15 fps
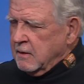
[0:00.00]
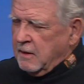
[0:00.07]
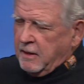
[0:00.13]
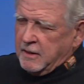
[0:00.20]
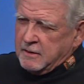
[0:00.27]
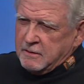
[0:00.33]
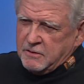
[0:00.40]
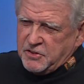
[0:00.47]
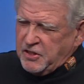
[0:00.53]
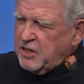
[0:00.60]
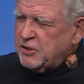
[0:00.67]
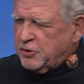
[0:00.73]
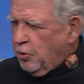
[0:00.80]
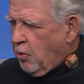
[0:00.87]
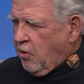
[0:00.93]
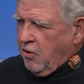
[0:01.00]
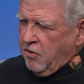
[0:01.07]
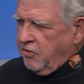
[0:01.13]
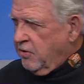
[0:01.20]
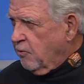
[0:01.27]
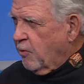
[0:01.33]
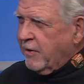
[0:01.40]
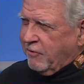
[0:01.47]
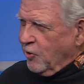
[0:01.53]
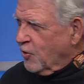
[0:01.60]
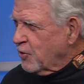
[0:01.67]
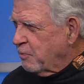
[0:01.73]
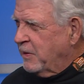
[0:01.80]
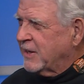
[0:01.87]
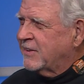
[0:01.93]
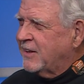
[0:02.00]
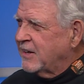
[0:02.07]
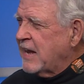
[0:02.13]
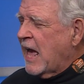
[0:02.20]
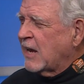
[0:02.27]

and seashores and rivers, but mm. the mm-hmm.